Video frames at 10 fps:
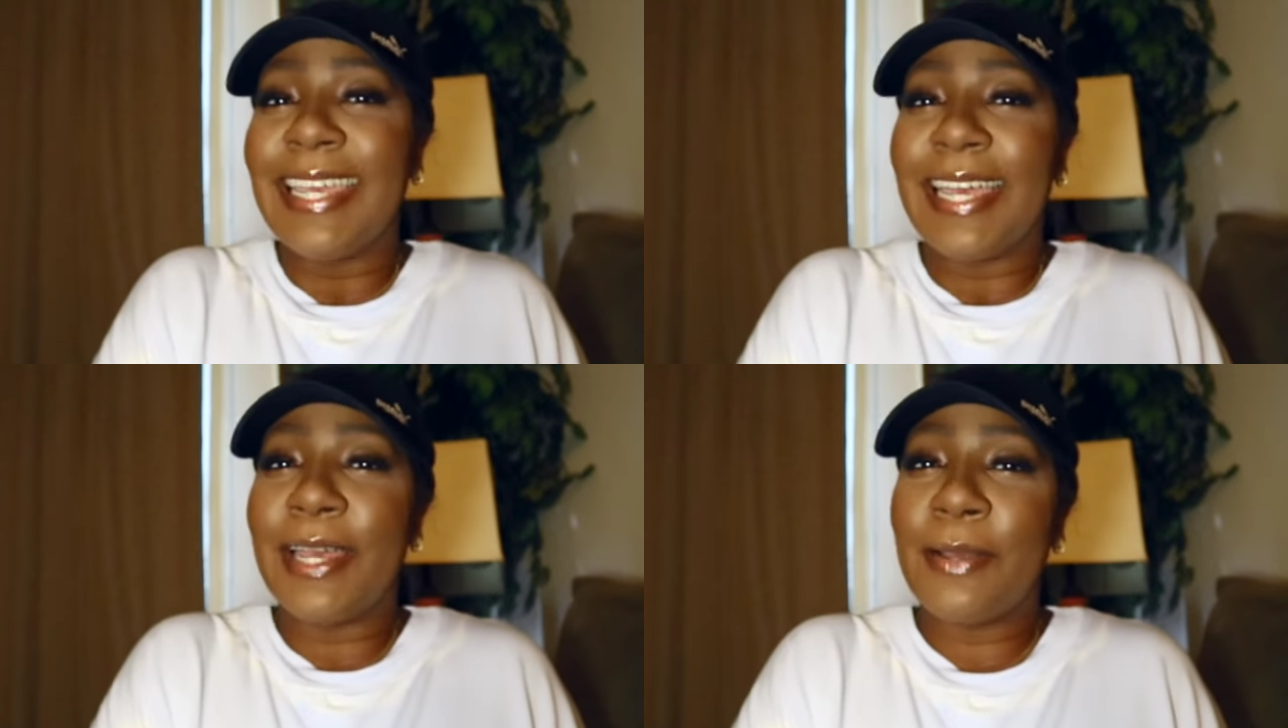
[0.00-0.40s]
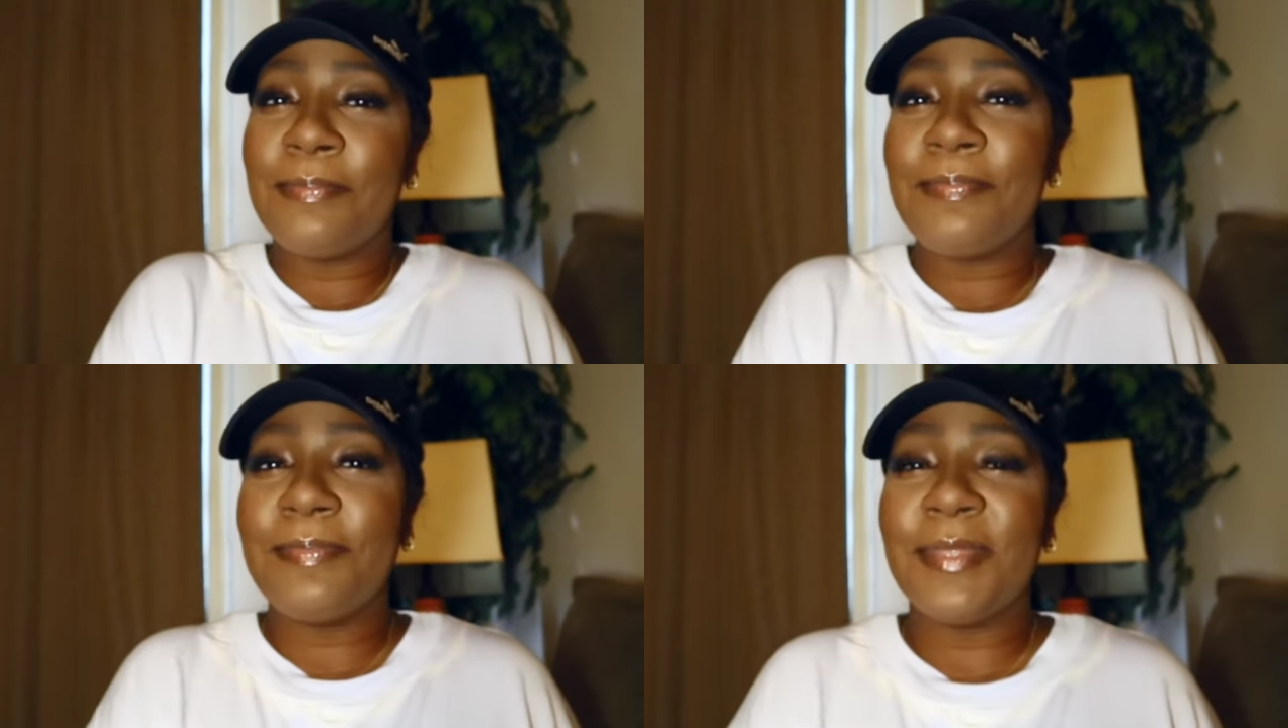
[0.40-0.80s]

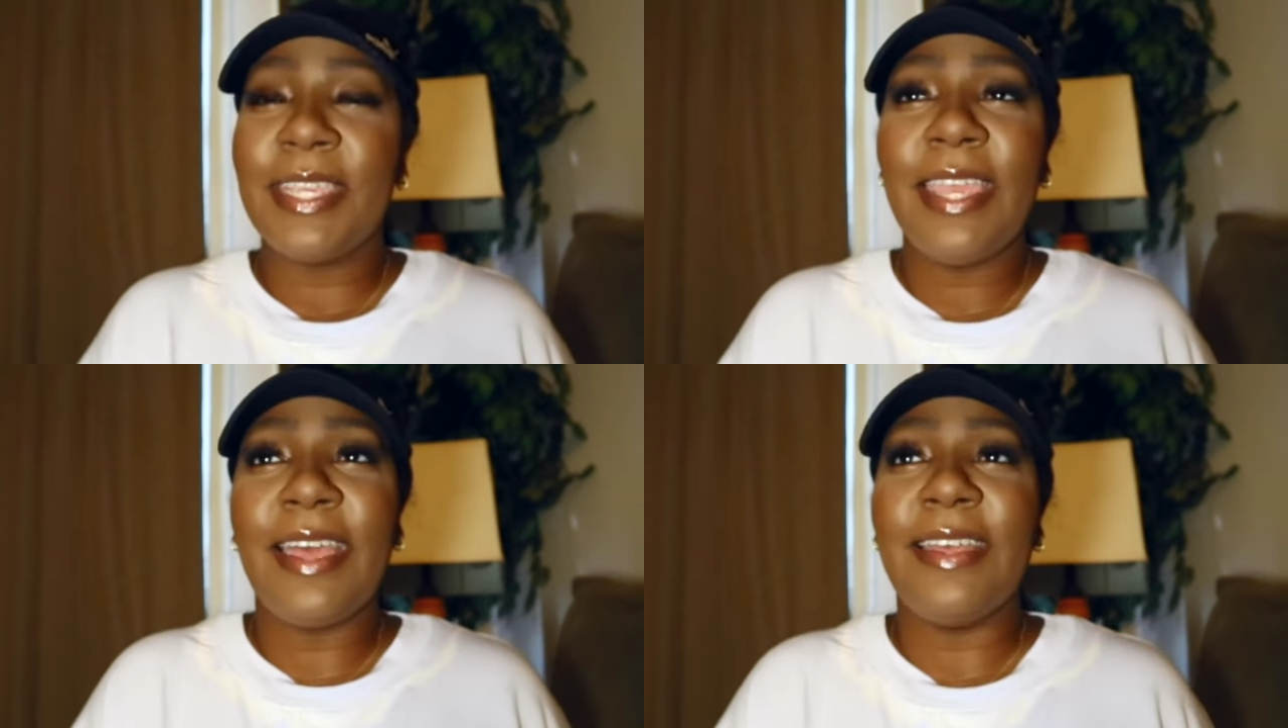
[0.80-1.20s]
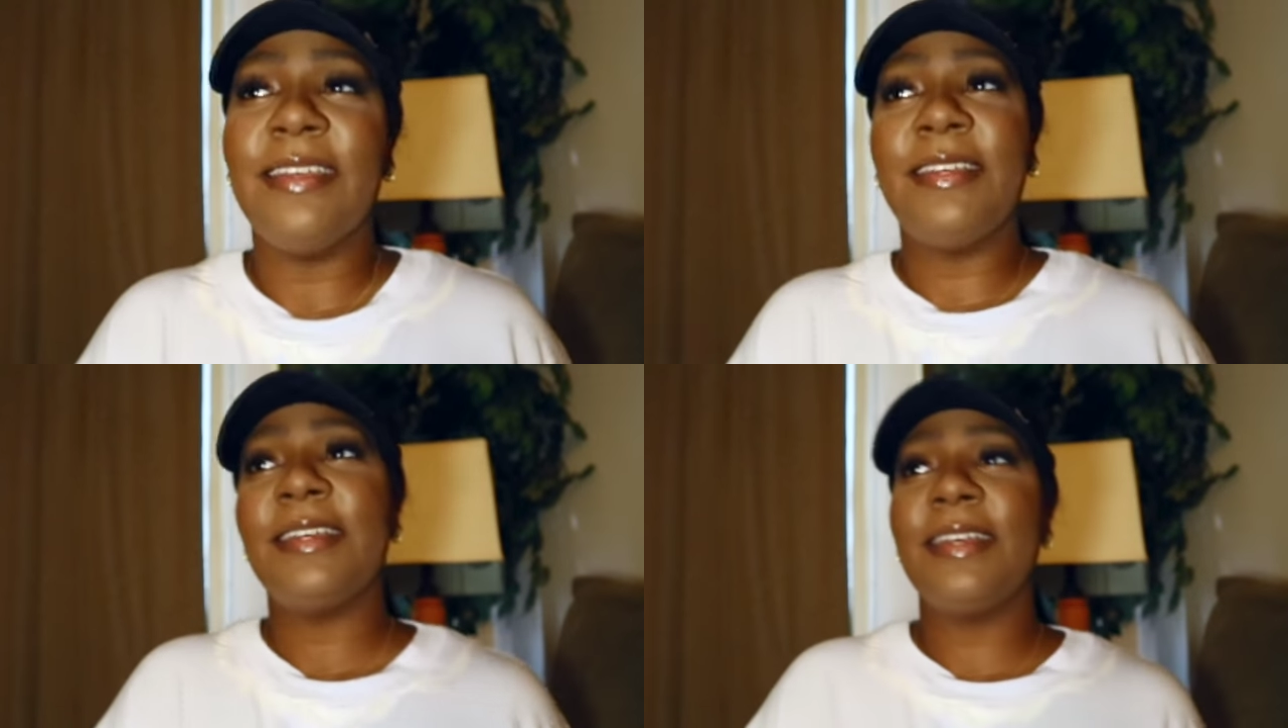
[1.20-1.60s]
Um, yeah,
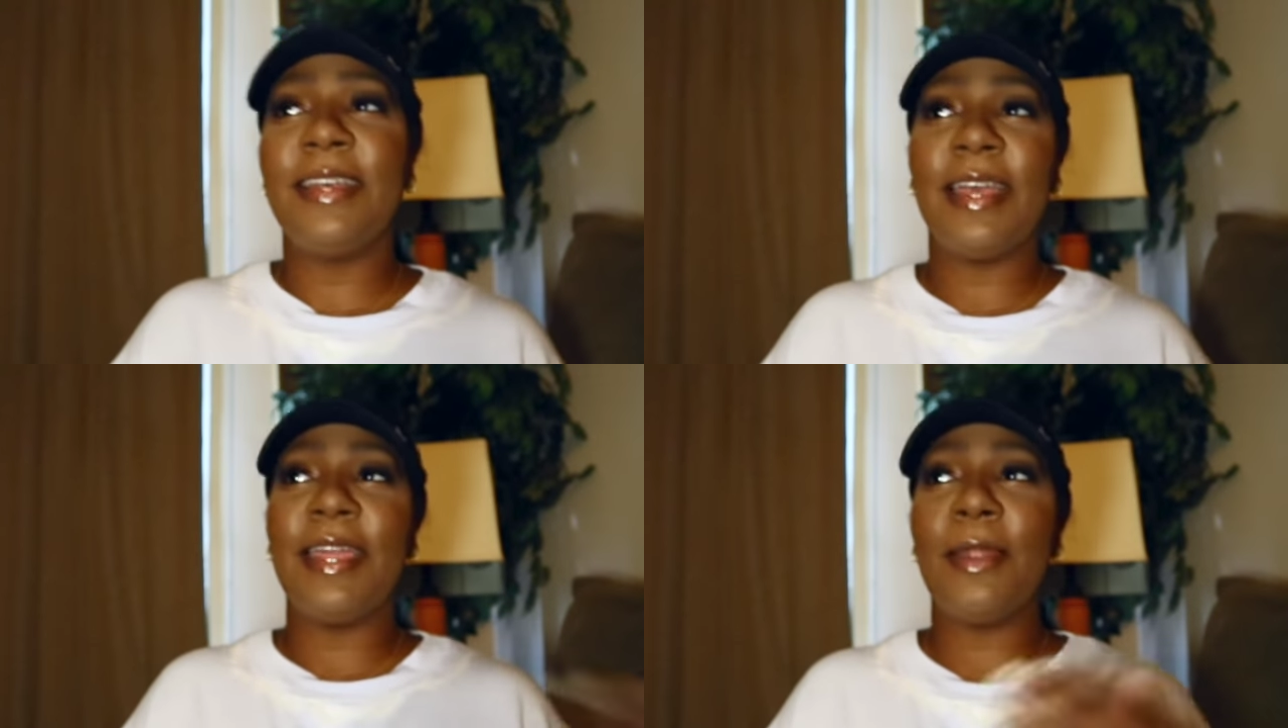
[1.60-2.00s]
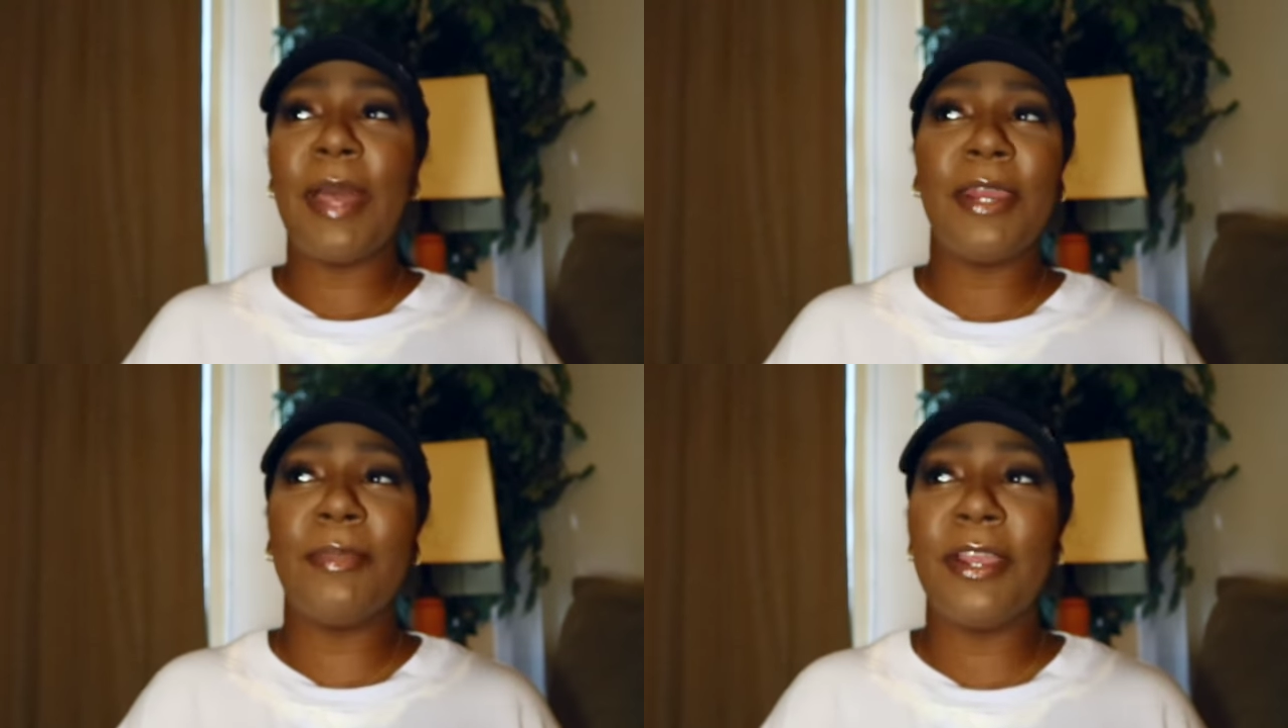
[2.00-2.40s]
and I'm
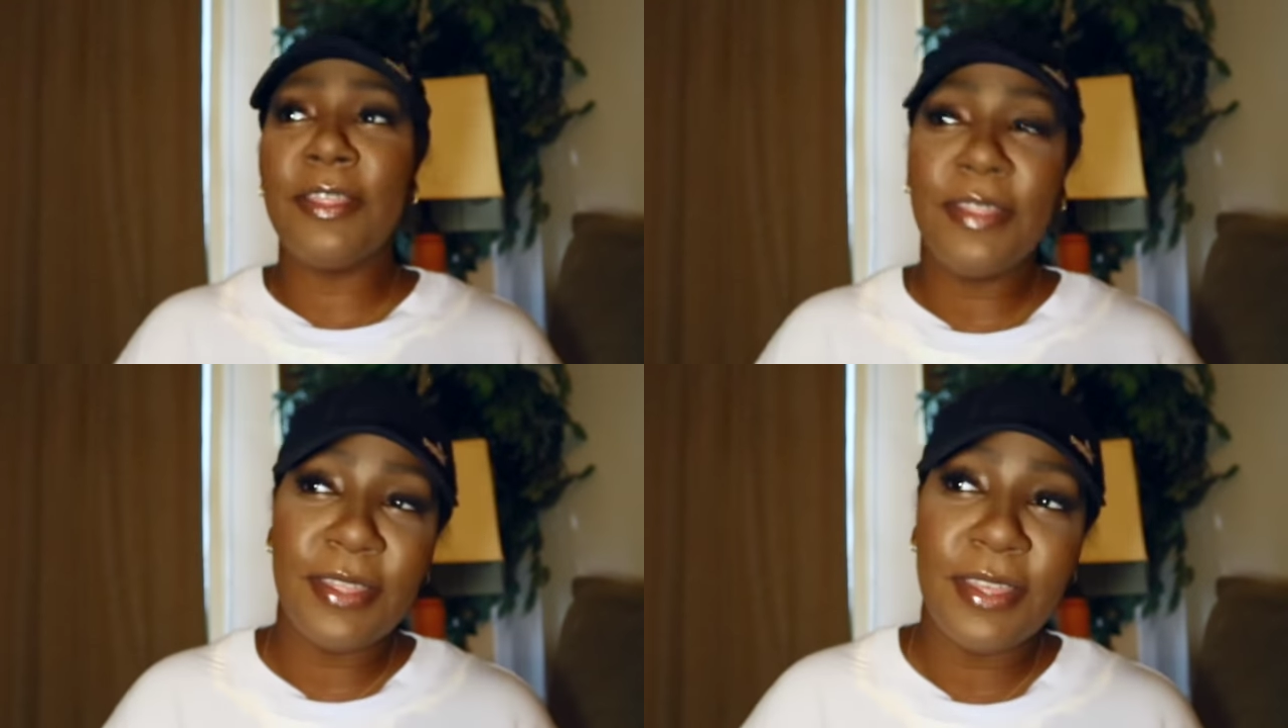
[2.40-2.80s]
out of breath.